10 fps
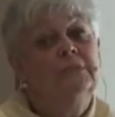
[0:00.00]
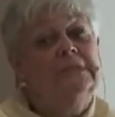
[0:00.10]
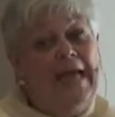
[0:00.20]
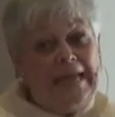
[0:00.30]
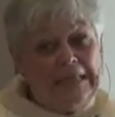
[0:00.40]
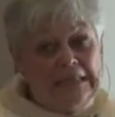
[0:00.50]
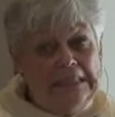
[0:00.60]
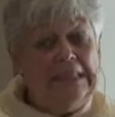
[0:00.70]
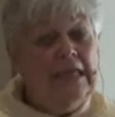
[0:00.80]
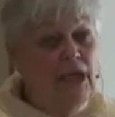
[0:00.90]

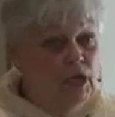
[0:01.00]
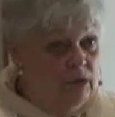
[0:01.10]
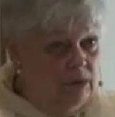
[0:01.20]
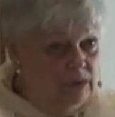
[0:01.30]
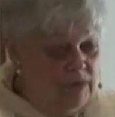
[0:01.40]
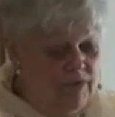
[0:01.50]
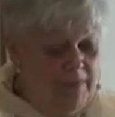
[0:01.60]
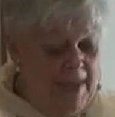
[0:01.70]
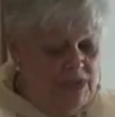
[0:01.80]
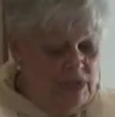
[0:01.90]
likely killed the
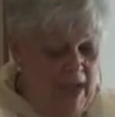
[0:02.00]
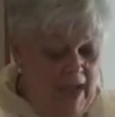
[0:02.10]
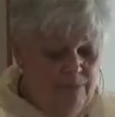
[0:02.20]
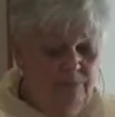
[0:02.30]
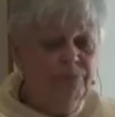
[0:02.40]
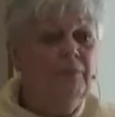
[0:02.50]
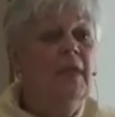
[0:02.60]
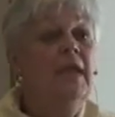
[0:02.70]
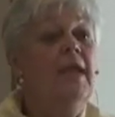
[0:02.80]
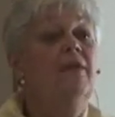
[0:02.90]
Magi
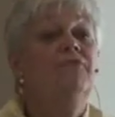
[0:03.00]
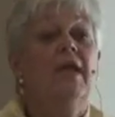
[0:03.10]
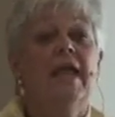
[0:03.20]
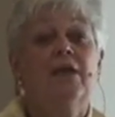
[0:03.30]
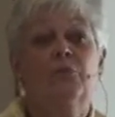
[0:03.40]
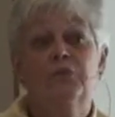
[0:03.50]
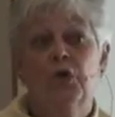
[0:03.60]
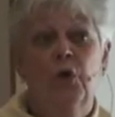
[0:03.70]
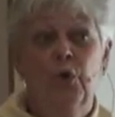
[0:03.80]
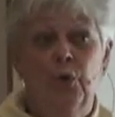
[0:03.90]
if they had
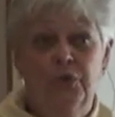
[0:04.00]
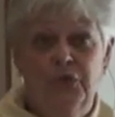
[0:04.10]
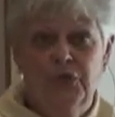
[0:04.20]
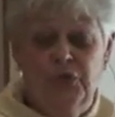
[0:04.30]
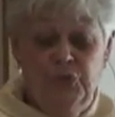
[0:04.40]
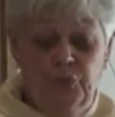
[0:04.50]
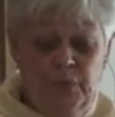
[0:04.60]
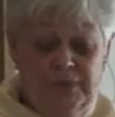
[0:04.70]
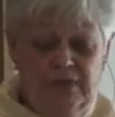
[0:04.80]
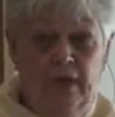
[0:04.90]
returned to
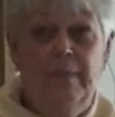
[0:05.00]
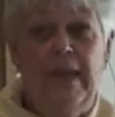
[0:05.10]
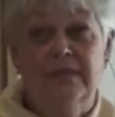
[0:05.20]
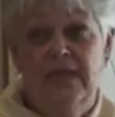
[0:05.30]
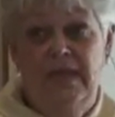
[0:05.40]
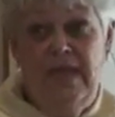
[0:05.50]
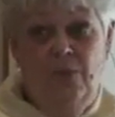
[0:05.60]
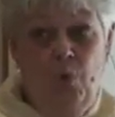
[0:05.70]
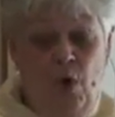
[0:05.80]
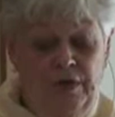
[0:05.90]
Jerusalem as he
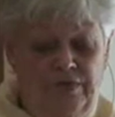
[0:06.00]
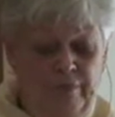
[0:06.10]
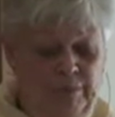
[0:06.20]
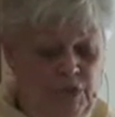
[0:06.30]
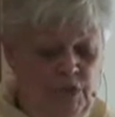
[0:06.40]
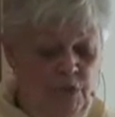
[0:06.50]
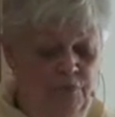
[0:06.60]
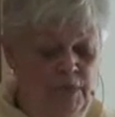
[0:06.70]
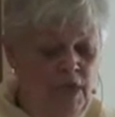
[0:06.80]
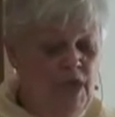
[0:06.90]
had wanted them to.